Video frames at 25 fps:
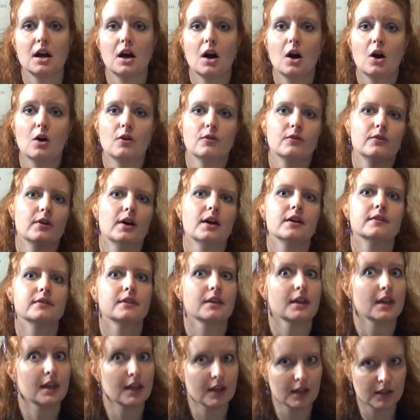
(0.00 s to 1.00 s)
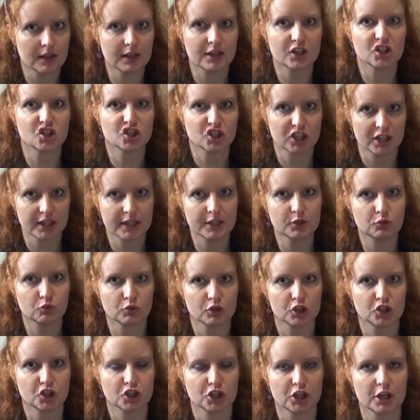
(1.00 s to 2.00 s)
of the English
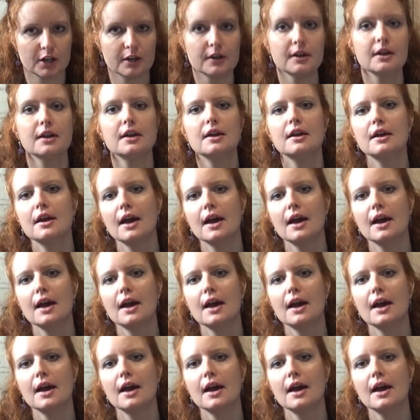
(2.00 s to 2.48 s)
literature